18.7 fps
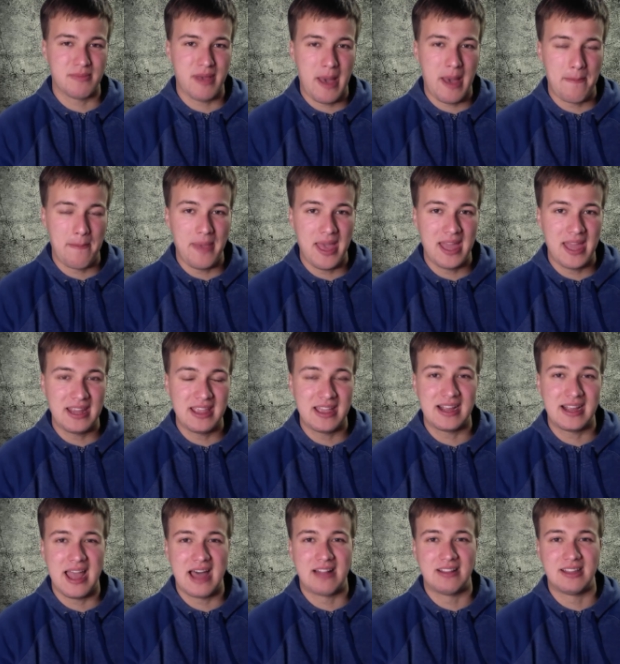a, penny a
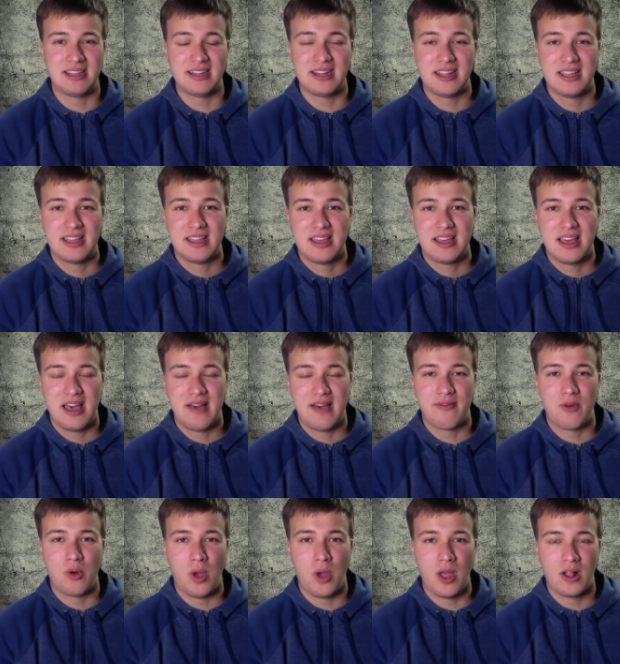gallon of
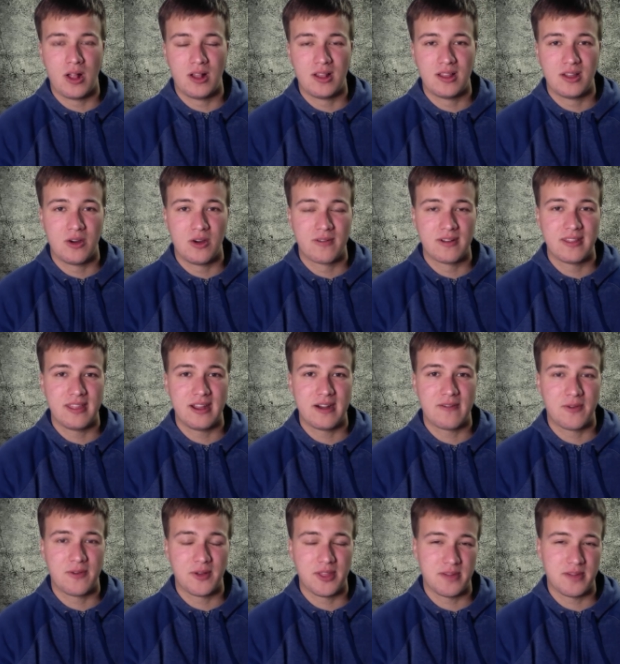oil over there
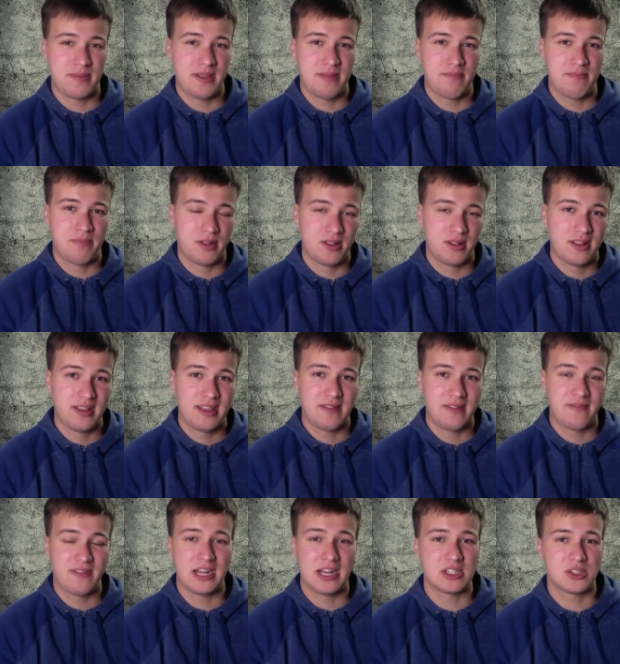for their people in
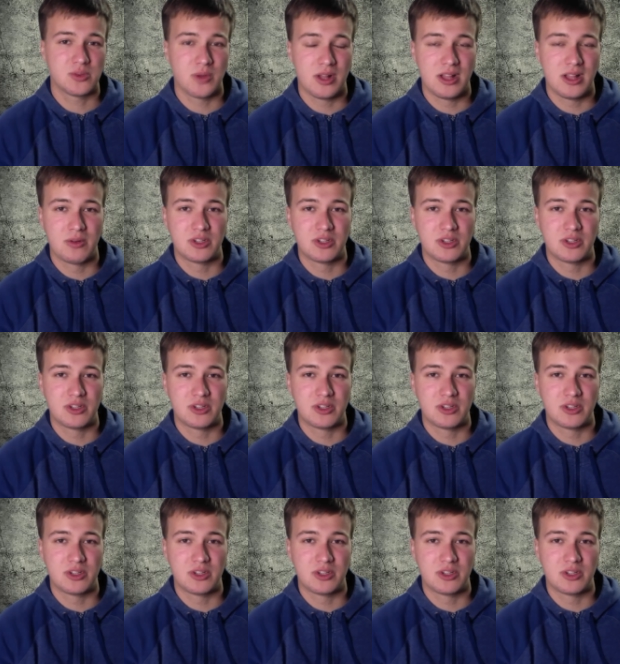Venezuela,